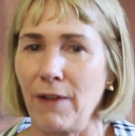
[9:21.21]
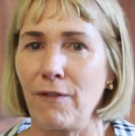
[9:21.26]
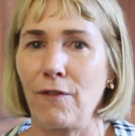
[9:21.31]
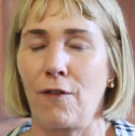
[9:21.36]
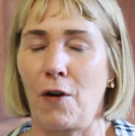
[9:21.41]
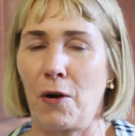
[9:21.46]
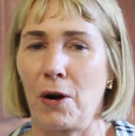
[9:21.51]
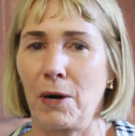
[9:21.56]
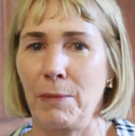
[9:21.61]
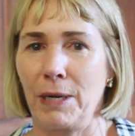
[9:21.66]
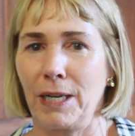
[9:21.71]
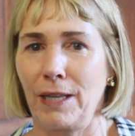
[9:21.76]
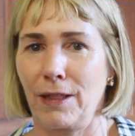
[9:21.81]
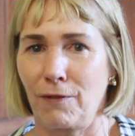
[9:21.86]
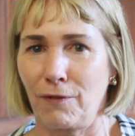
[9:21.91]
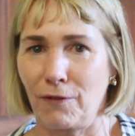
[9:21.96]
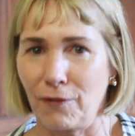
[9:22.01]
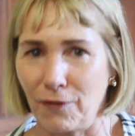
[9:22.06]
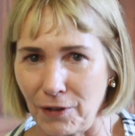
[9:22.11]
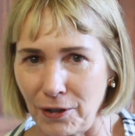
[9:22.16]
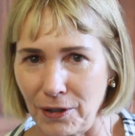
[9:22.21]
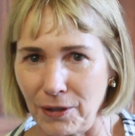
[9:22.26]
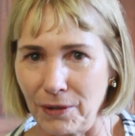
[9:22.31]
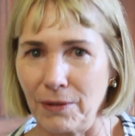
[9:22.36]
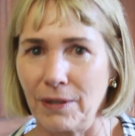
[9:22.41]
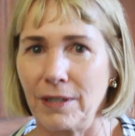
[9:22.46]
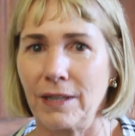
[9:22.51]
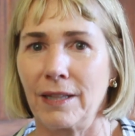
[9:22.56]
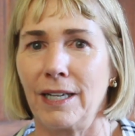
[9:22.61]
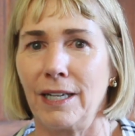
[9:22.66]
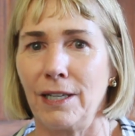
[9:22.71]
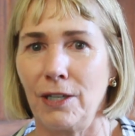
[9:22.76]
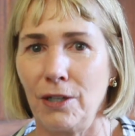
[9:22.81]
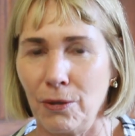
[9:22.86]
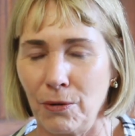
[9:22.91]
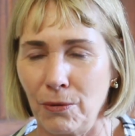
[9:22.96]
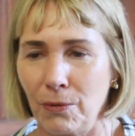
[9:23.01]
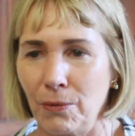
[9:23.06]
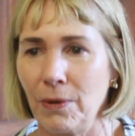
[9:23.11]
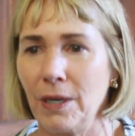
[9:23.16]
farming the fruit that
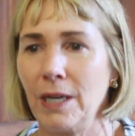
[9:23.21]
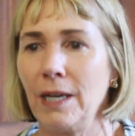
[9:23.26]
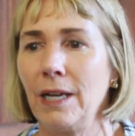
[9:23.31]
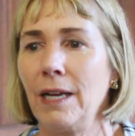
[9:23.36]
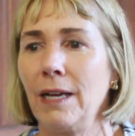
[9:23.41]
you